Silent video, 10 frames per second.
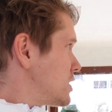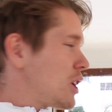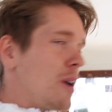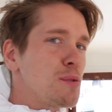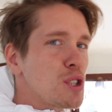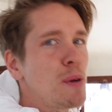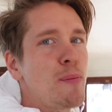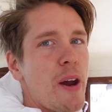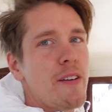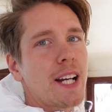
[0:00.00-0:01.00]
so I'm just
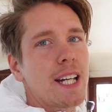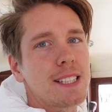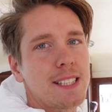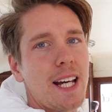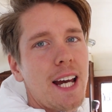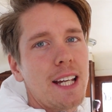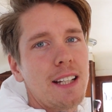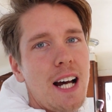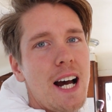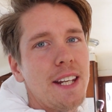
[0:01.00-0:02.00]
preparing it today,
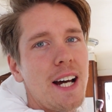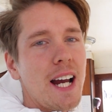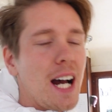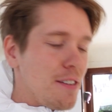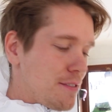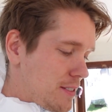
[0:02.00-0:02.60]
and I have